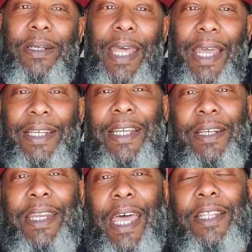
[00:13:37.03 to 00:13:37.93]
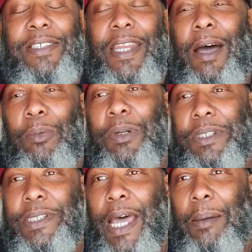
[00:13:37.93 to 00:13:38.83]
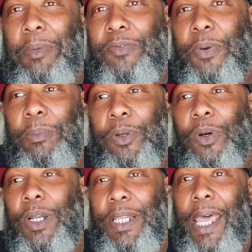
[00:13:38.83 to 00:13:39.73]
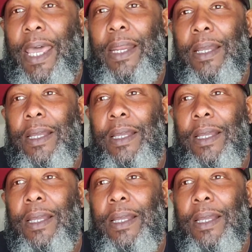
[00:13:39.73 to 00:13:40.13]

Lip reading: that's not what stopped me from doing that.